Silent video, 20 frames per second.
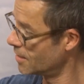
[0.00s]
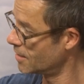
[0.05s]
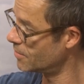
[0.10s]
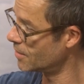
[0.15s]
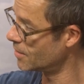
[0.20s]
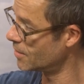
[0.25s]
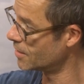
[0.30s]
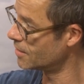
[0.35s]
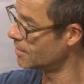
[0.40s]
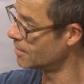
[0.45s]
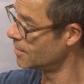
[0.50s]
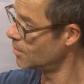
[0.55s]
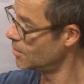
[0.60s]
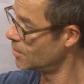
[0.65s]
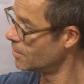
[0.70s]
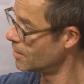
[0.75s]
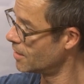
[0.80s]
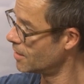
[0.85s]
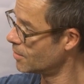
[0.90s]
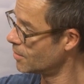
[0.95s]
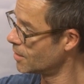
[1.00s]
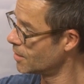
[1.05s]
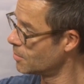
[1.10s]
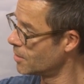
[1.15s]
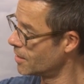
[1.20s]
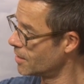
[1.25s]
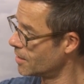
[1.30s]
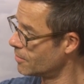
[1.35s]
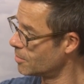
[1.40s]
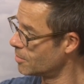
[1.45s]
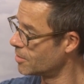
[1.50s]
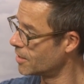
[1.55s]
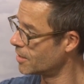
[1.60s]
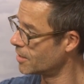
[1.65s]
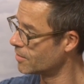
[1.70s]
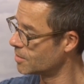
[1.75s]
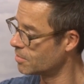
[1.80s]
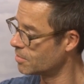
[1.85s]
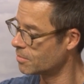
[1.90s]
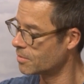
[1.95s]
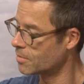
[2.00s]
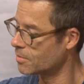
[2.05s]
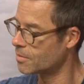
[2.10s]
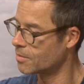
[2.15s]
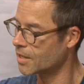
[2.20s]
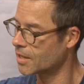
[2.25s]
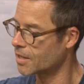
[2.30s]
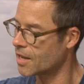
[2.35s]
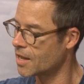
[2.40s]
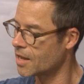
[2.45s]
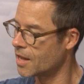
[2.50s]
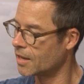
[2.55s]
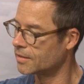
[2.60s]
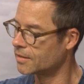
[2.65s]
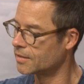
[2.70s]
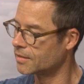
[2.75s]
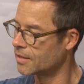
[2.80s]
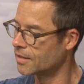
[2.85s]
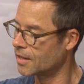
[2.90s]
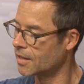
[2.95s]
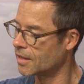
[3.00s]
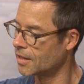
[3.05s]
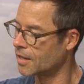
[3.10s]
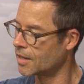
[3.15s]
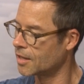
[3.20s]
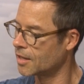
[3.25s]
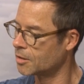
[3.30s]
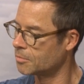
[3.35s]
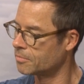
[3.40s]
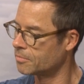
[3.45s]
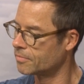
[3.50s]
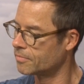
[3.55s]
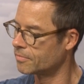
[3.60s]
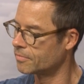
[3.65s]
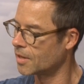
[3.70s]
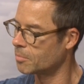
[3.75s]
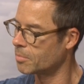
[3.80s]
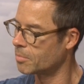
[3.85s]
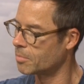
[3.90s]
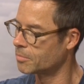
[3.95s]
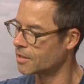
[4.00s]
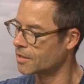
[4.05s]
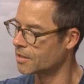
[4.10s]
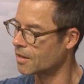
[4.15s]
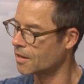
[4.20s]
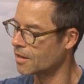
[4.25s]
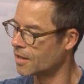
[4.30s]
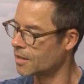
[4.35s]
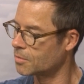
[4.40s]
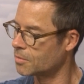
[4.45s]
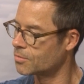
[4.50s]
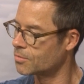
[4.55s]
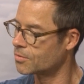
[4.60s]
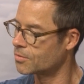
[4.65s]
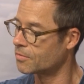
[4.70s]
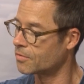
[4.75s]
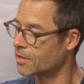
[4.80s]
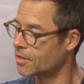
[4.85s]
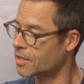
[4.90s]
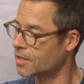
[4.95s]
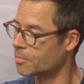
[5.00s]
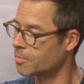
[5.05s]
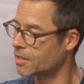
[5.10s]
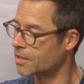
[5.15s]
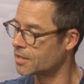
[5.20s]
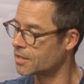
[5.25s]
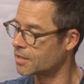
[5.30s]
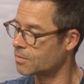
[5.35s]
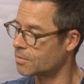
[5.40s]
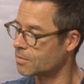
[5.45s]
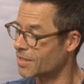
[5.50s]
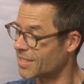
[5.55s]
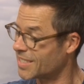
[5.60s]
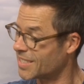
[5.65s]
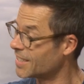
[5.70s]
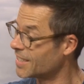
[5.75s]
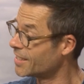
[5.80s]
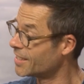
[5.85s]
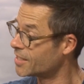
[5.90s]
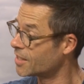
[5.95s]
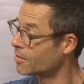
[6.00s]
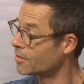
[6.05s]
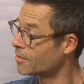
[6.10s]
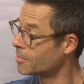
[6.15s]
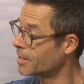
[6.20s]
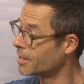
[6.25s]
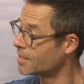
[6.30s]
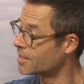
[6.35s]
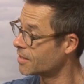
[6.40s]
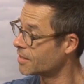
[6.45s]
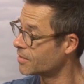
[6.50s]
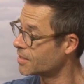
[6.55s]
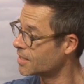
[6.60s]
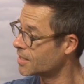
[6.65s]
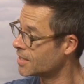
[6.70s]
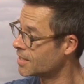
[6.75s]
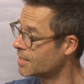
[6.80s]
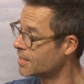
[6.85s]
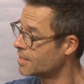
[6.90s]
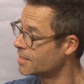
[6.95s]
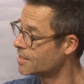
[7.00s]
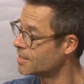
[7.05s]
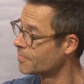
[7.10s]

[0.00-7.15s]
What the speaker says: In fact, you were there, or you weren't there for breakfast, but when we were in Cannes, I bumped into Kylie, which was the first time we'd seen each other in about 17 years.